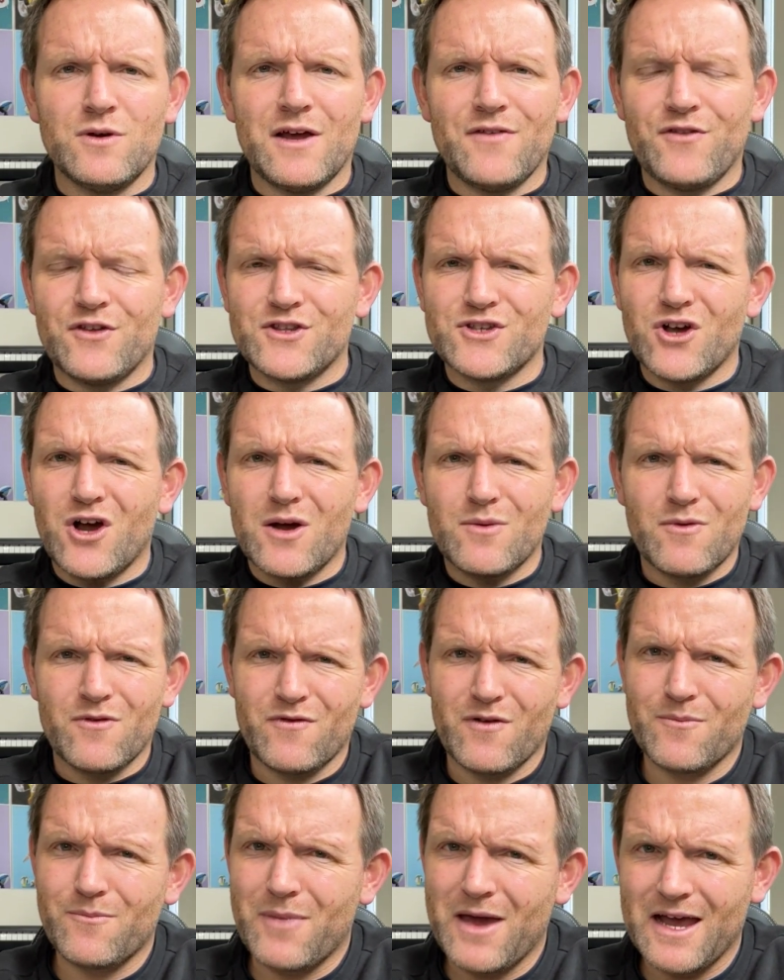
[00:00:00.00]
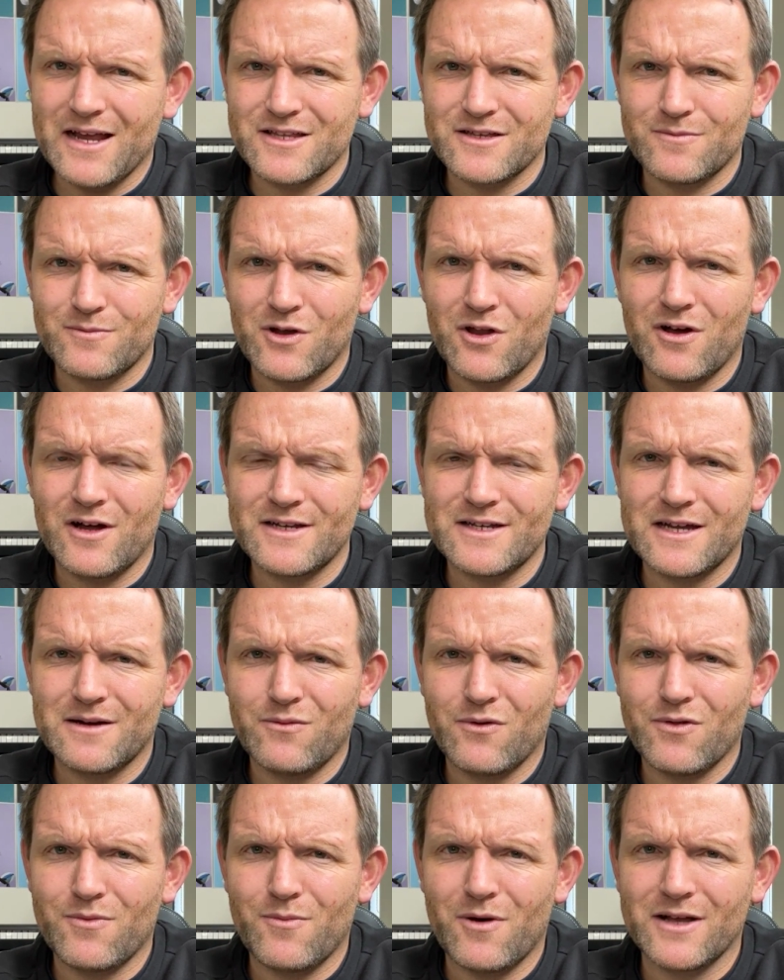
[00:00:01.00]
At the time of impact, I'm lined up
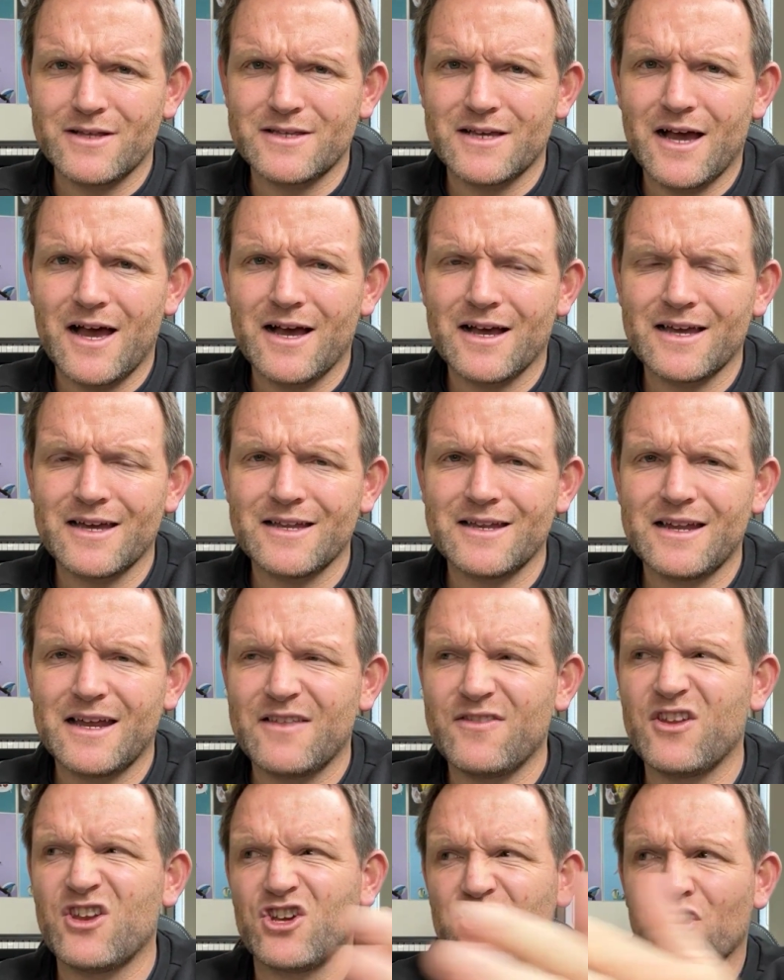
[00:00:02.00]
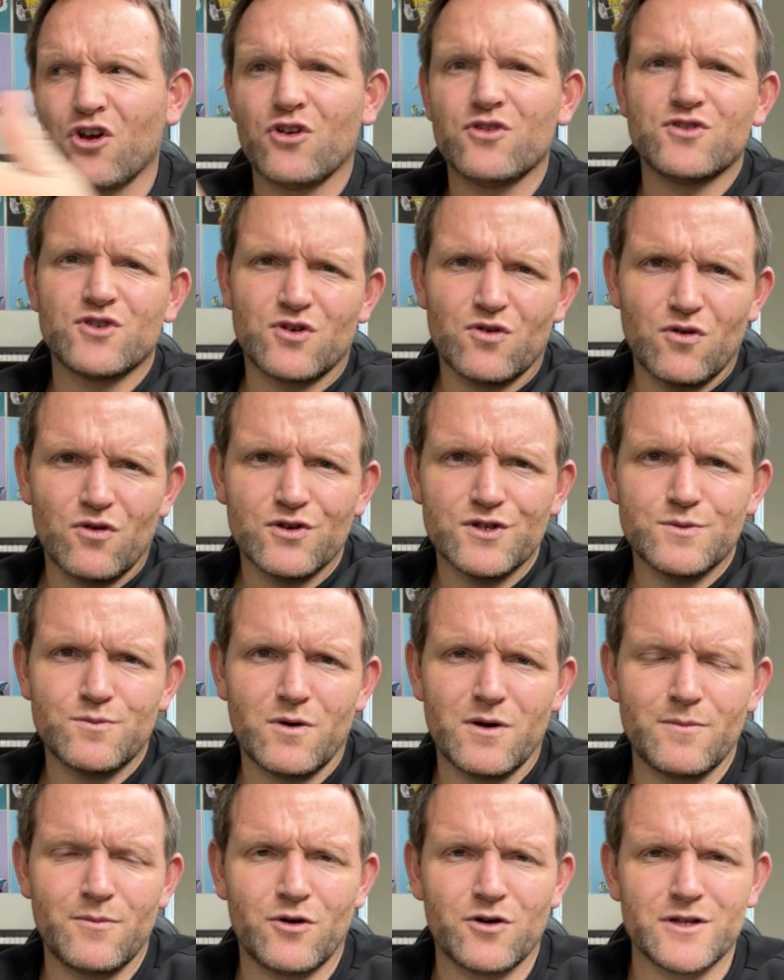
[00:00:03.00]
with my target, and then it goes across
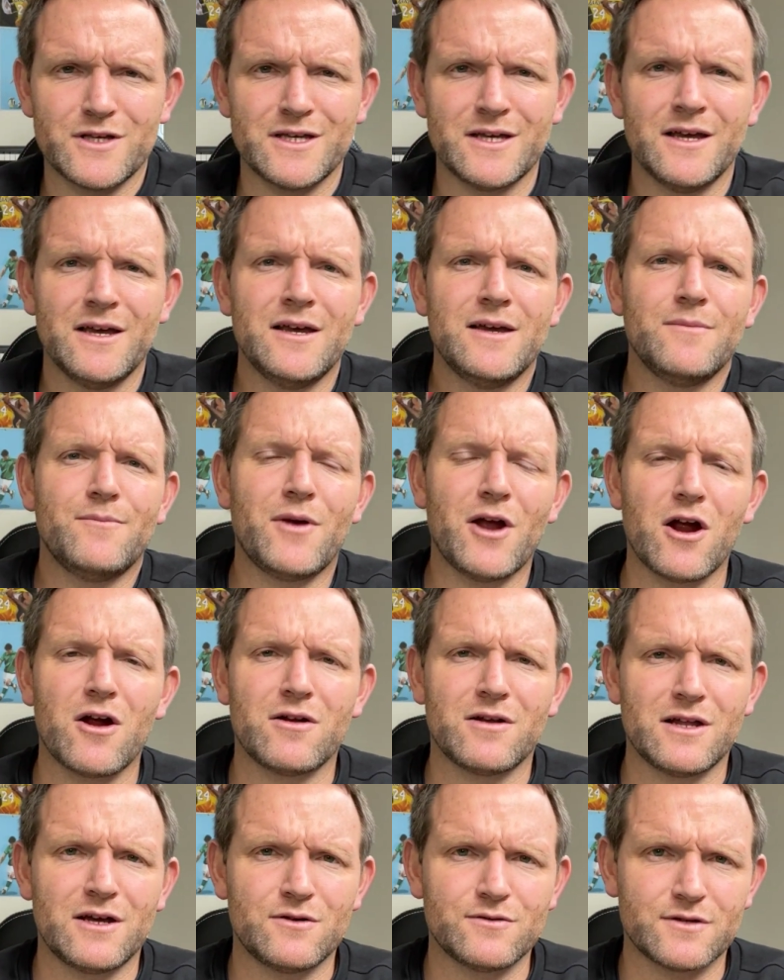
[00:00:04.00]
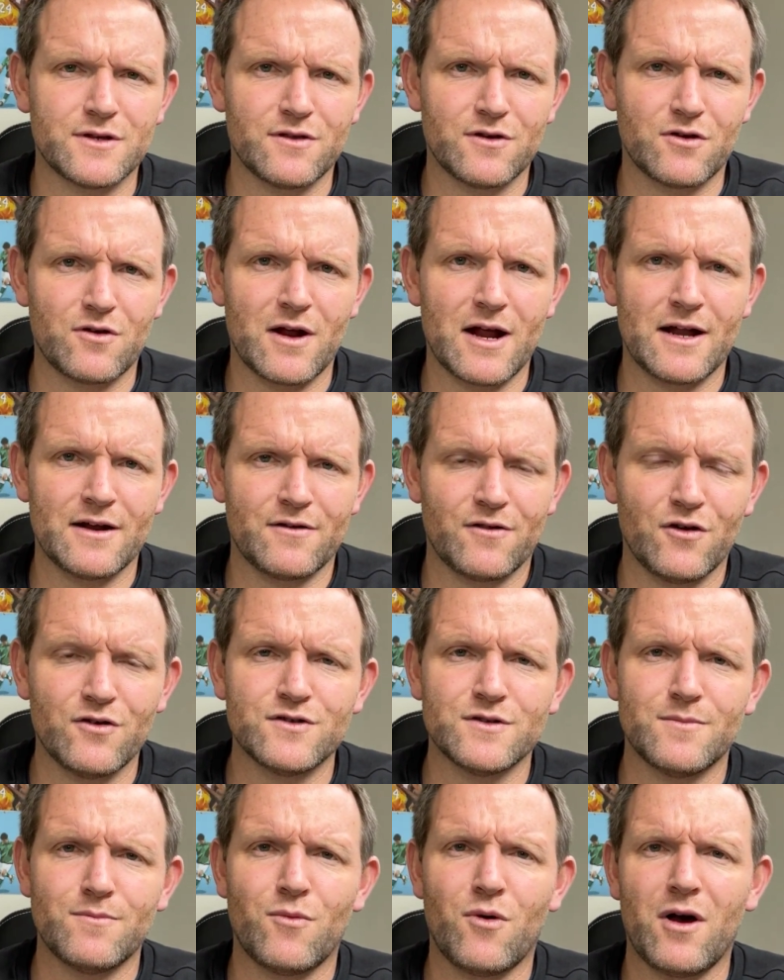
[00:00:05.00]
my body parallel to the ground. Those
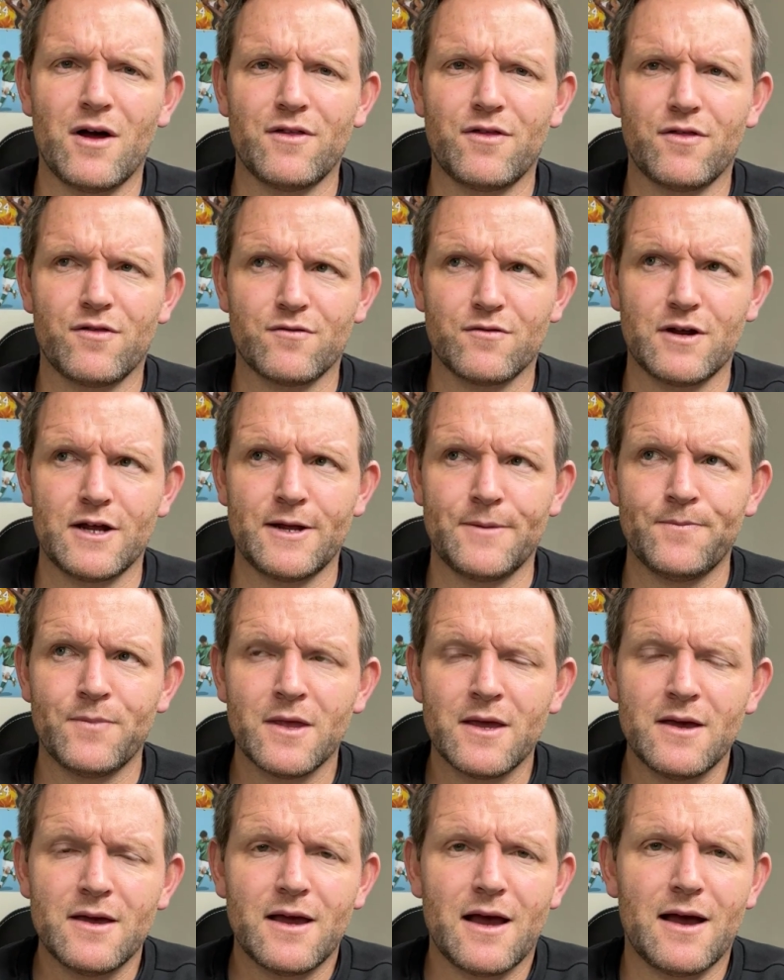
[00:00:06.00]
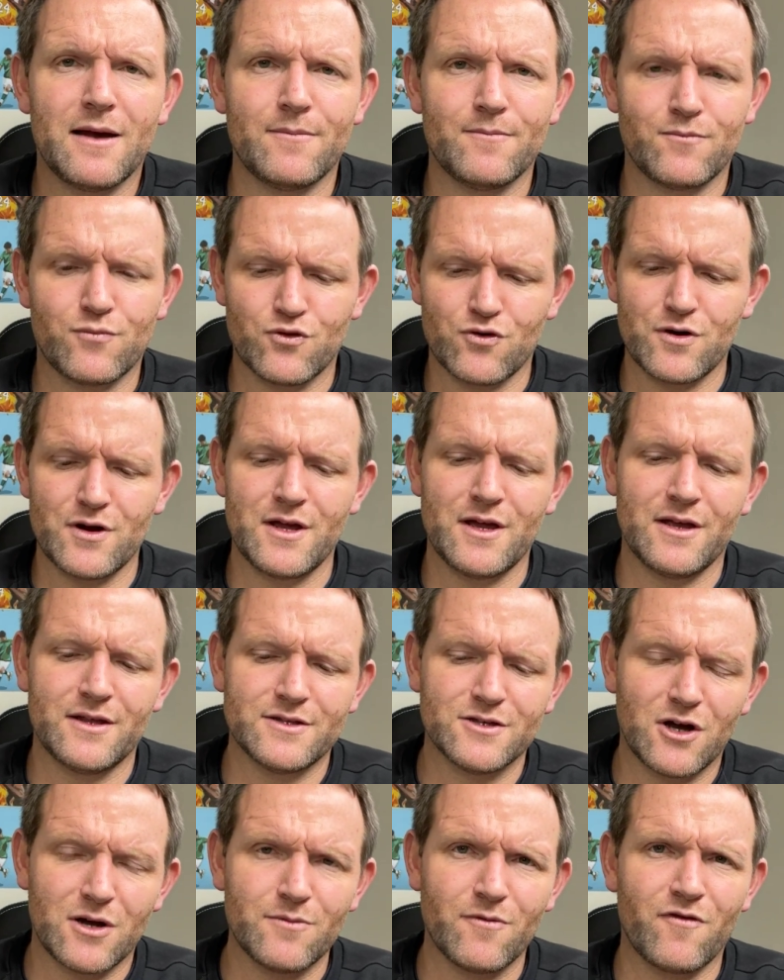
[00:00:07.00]
are my 3 pre,
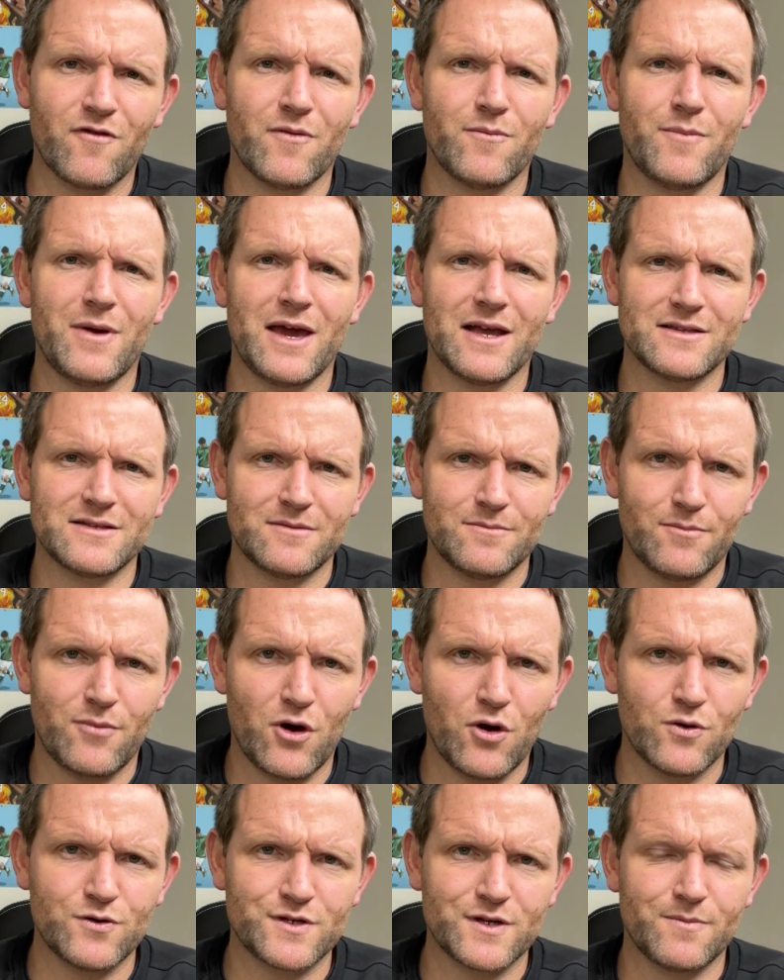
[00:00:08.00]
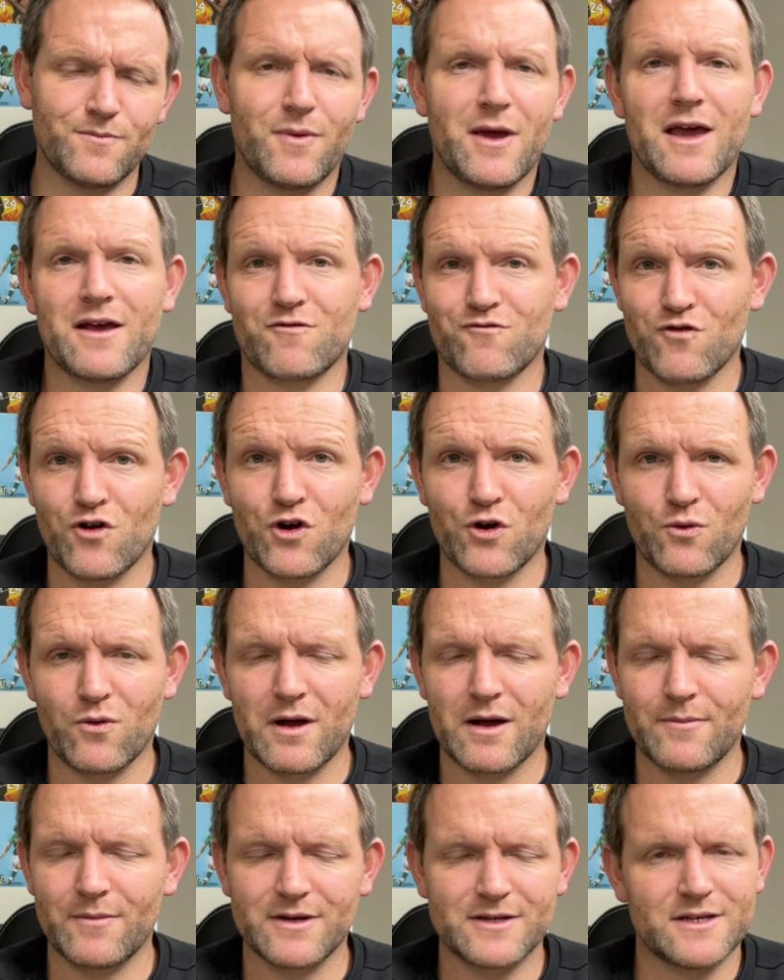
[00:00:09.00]
time of impact, and post impact rodeo
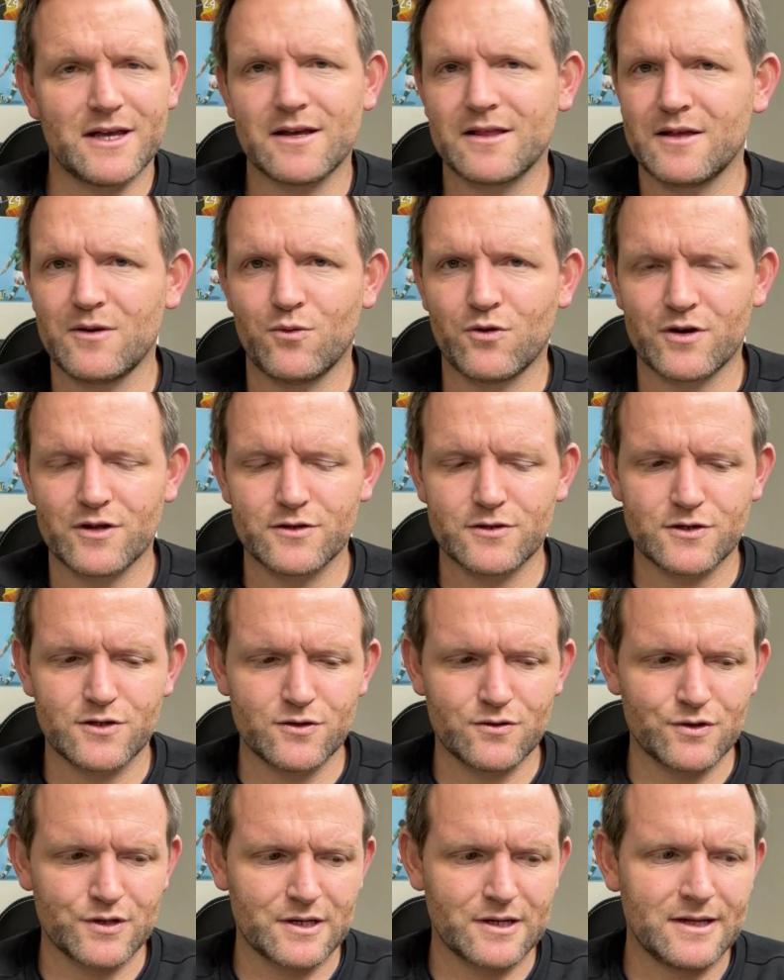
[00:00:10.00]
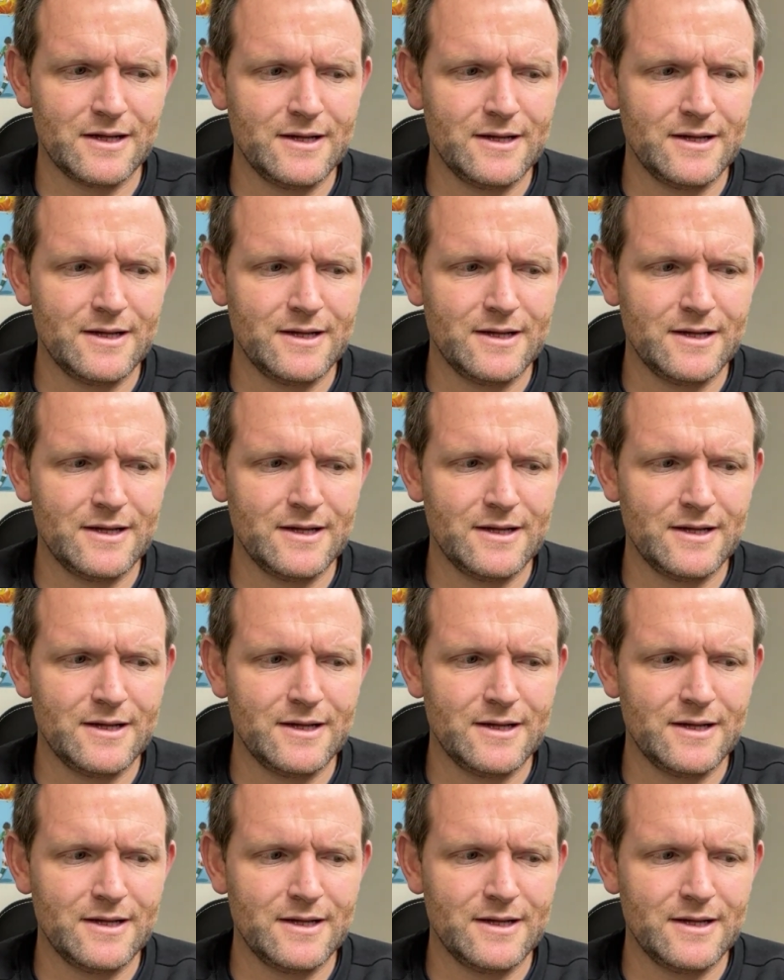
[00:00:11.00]
arm, exactly what it's doing.